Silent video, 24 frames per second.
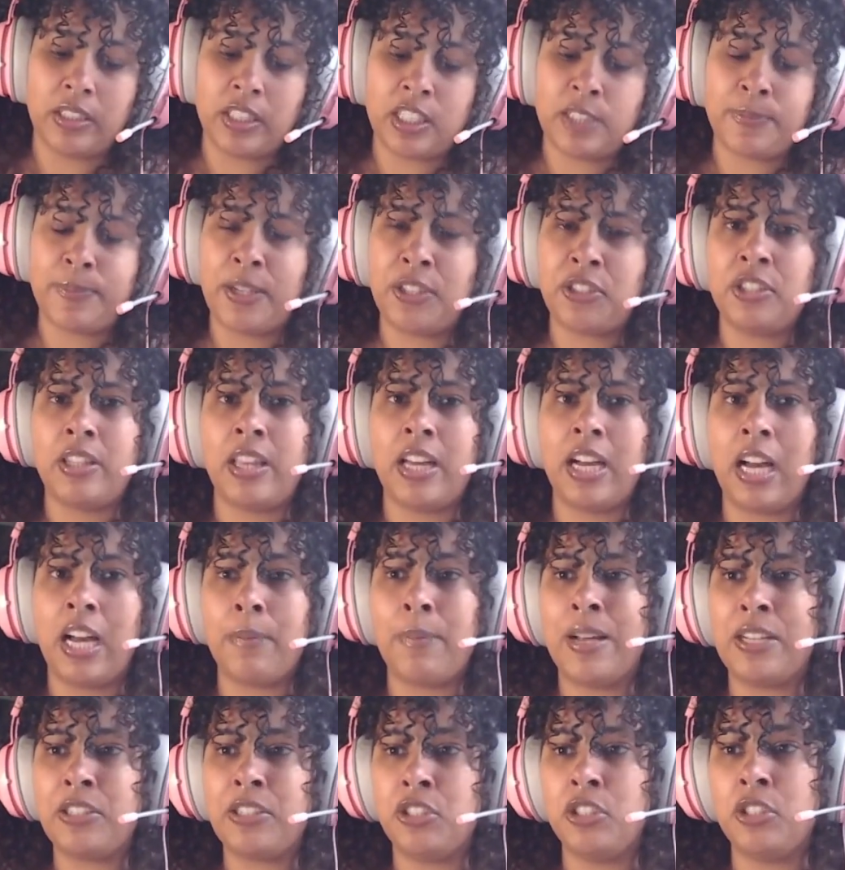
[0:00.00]
especially that
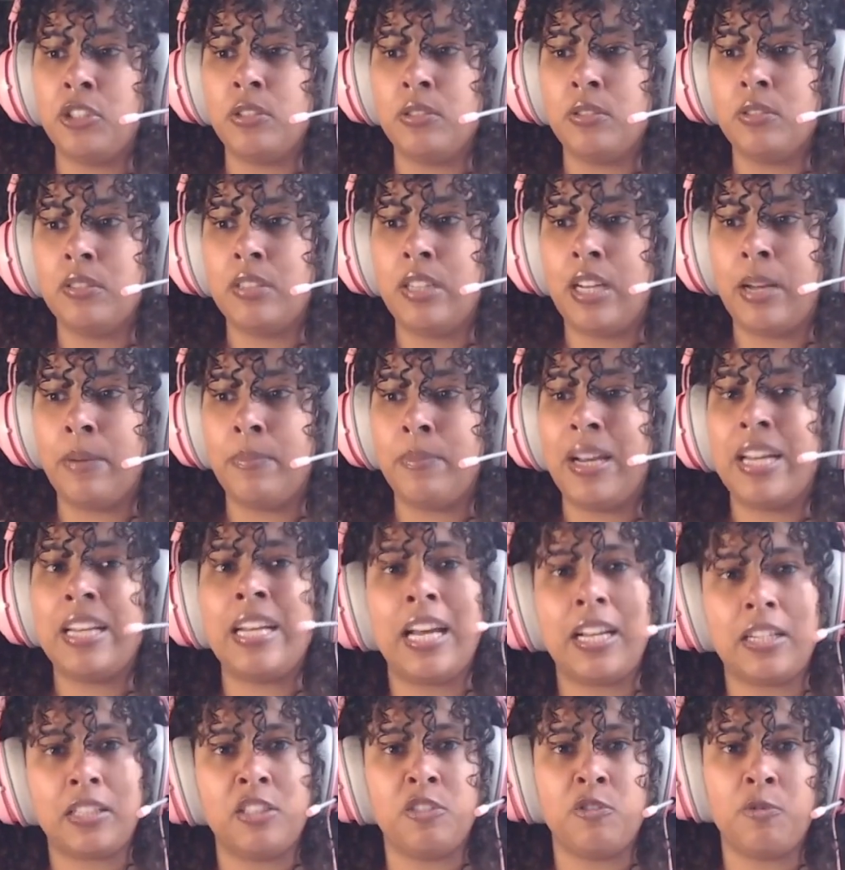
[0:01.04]
I'm actually an
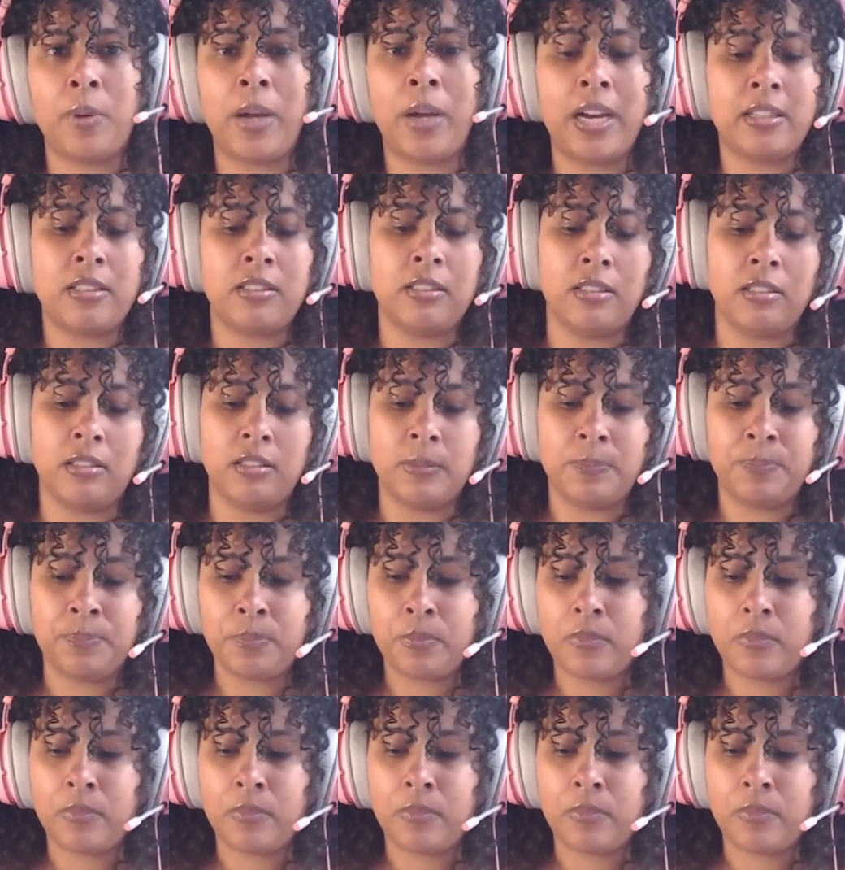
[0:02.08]
active person.